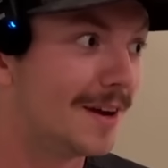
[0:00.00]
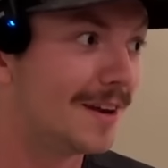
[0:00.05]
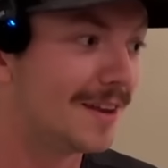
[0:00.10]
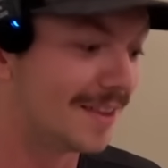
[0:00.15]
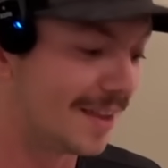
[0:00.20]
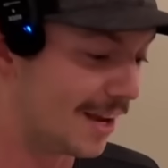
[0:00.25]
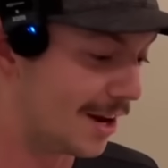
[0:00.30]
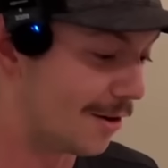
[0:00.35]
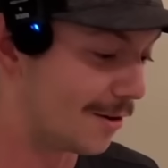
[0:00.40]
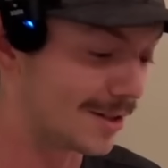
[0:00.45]

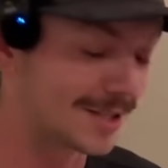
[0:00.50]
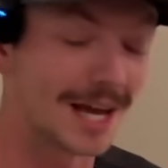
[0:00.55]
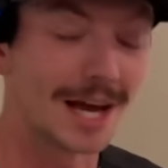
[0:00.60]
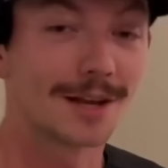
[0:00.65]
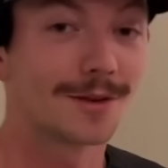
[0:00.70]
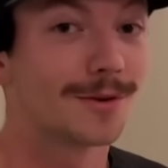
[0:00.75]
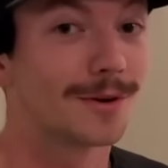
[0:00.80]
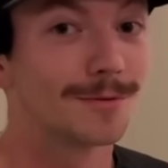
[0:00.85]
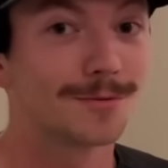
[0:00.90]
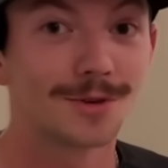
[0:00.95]
They know
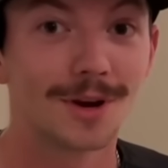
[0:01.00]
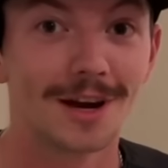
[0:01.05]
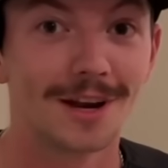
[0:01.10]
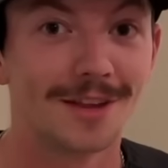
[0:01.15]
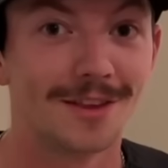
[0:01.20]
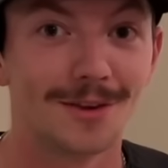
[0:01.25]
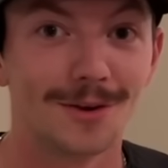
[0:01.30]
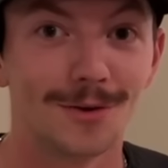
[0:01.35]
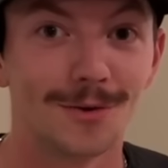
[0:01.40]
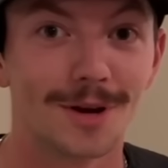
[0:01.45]
exactly what I'm trying to
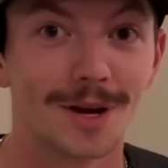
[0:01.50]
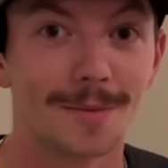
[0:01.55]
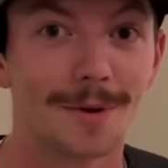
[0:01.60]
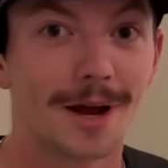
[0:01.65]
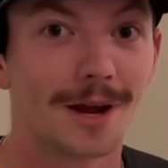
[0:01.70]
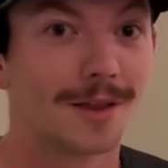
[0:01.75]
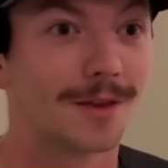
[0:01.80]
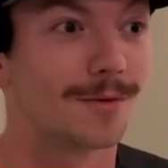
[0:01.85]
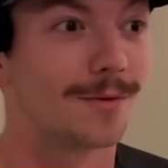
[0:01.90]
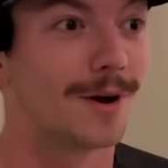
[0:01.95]
do when I'm out
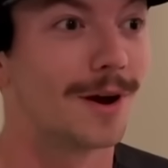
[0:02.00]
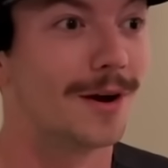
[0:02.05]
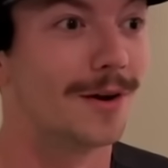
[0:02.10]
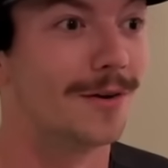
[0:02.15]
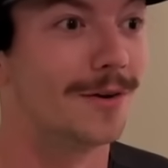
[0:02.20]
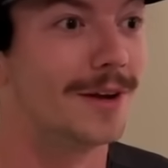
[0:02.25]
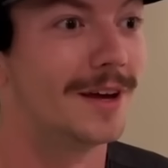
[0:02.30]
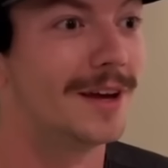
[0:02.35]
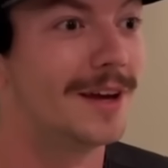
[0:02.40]
on the road.